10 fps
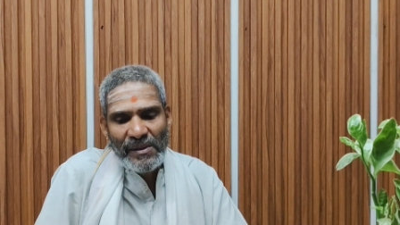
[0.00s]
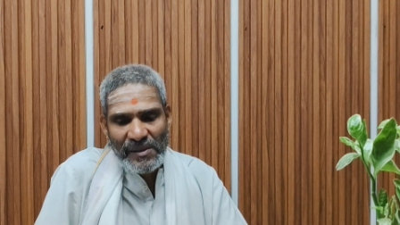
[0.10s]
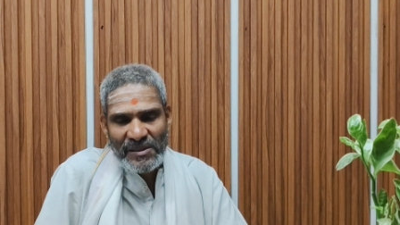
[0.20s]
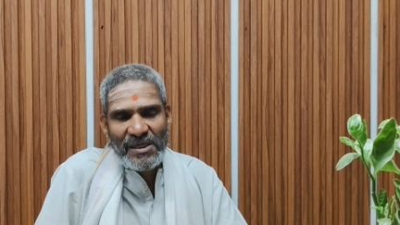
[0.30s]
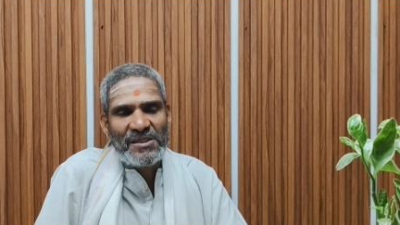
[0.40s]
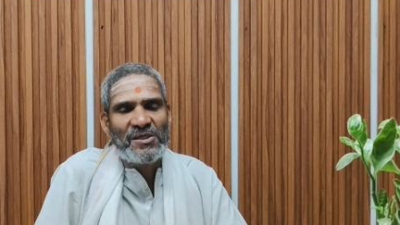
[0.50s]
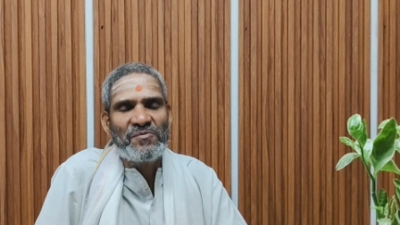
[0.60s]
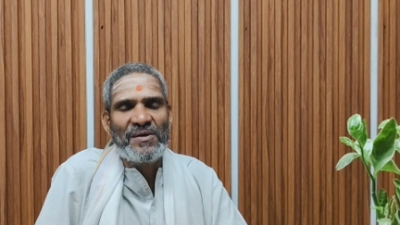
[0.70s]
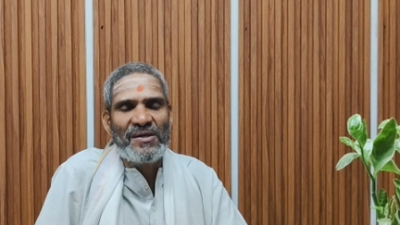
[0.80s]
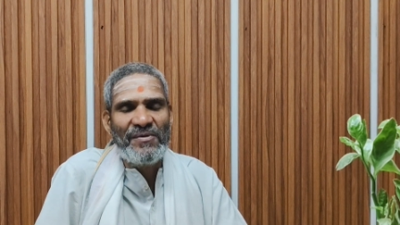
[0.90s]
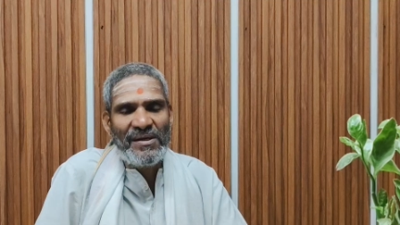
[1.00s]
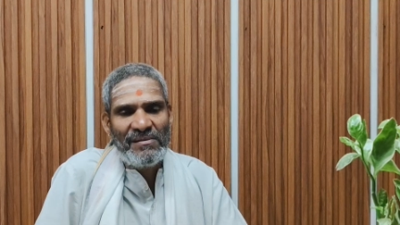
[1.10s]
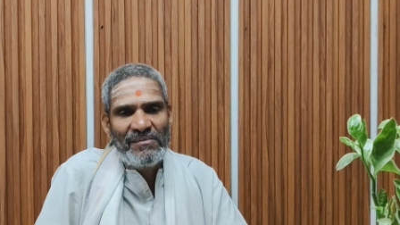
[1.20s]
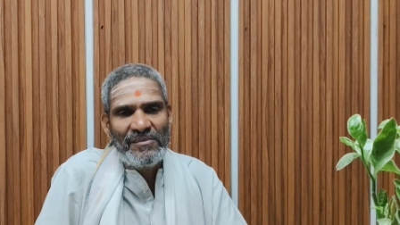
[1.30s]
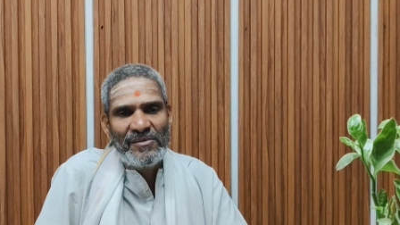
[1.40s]
instructions were
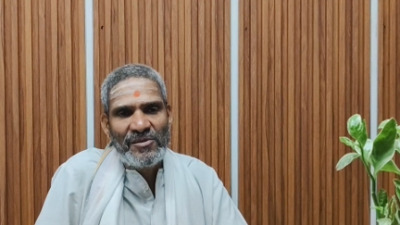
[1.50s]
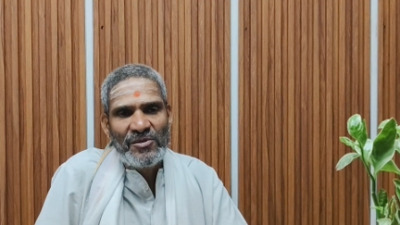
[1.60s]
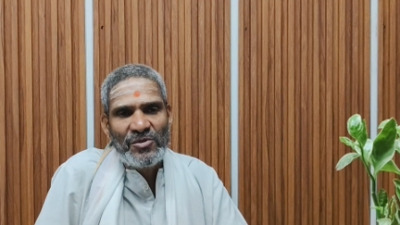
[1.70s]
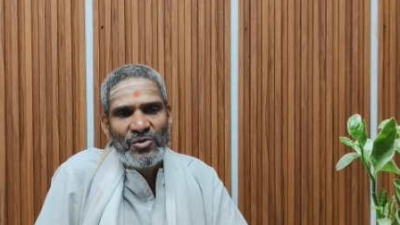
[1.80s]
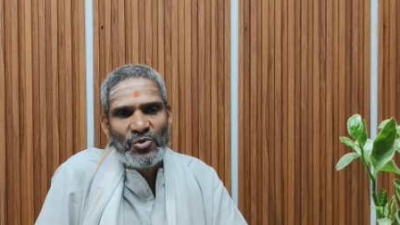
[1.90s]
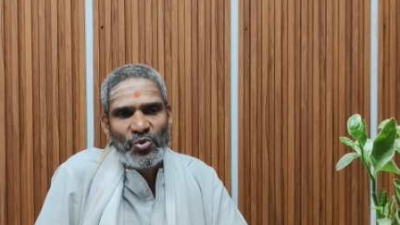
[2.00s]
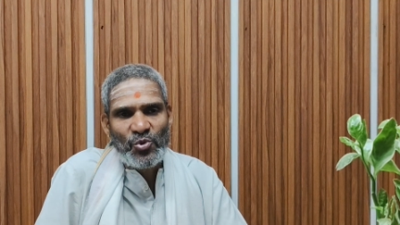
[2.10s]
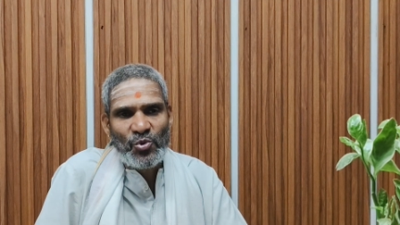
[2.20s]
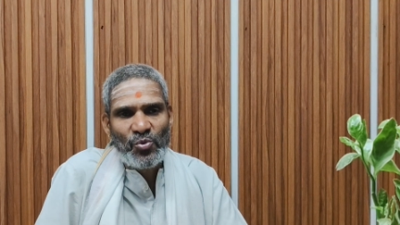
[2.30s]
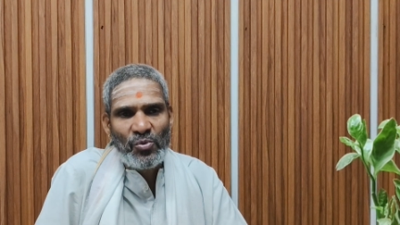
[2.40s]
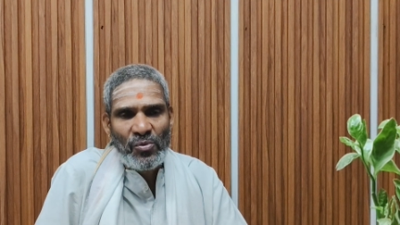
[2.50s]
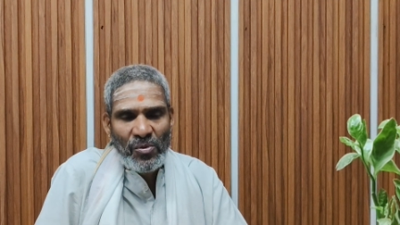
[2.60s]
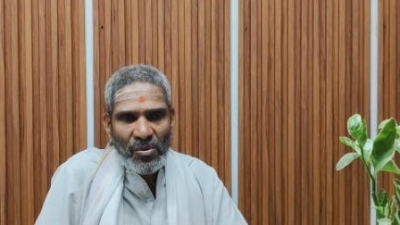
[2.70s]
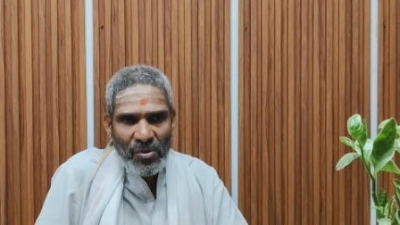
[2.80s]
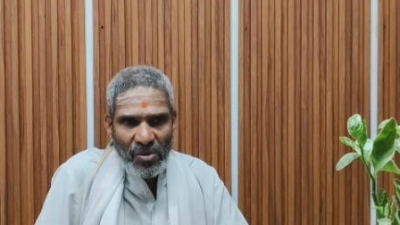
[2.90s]
given to
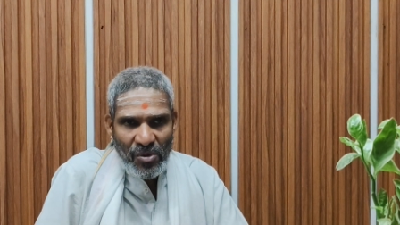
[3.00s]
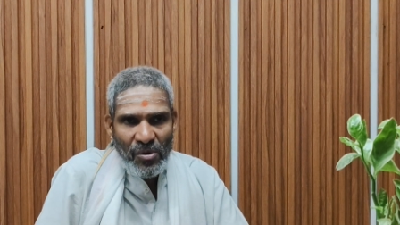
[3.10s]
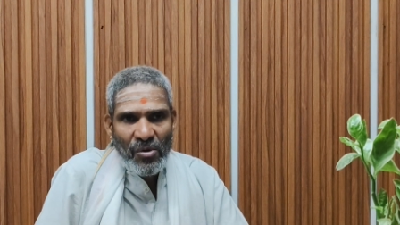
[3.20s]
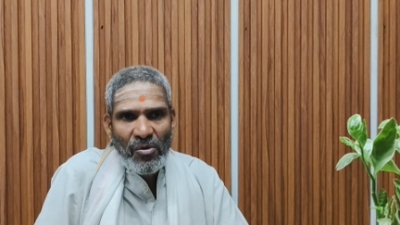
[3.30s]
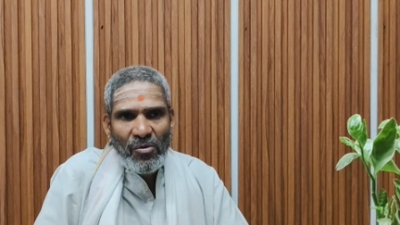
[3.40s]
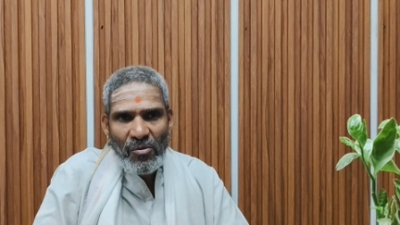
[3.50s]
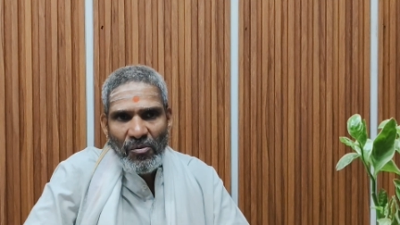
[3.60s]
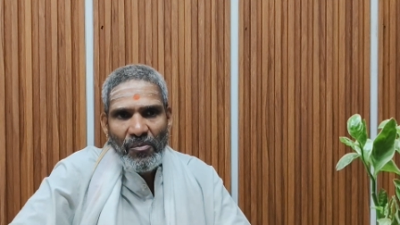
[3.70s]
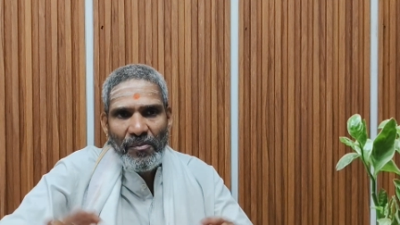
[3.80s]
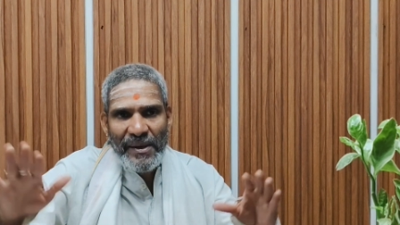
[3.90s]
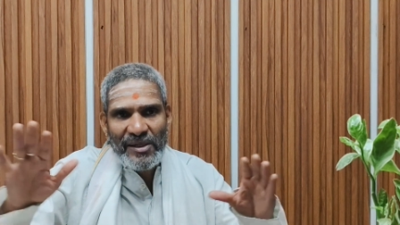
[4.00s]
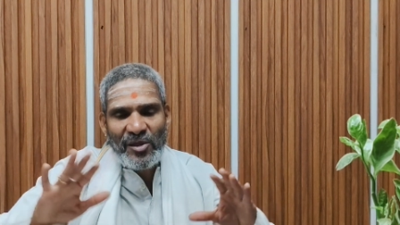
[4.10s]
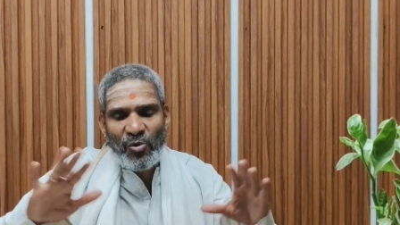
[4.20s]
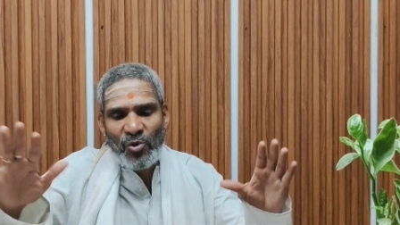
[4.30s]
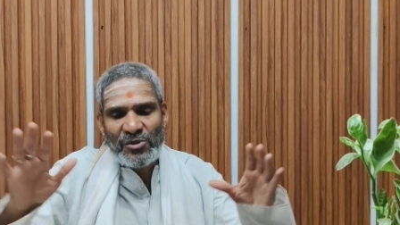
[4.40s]
make
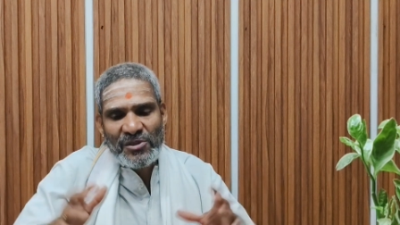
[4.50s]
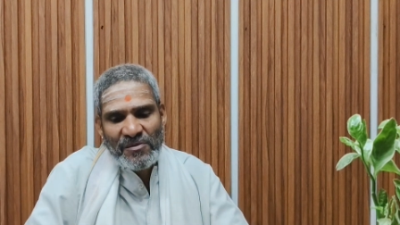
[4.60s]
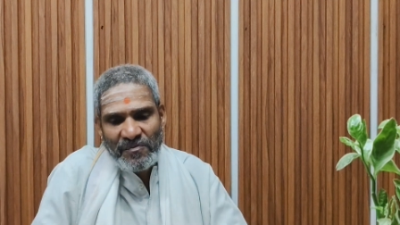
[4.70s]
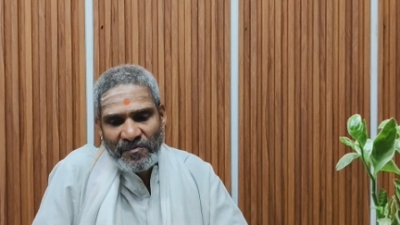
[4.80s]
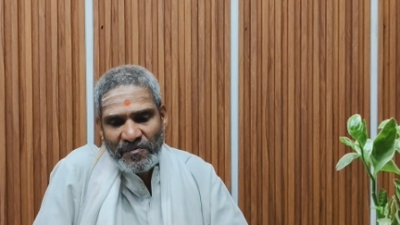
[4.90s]
the roads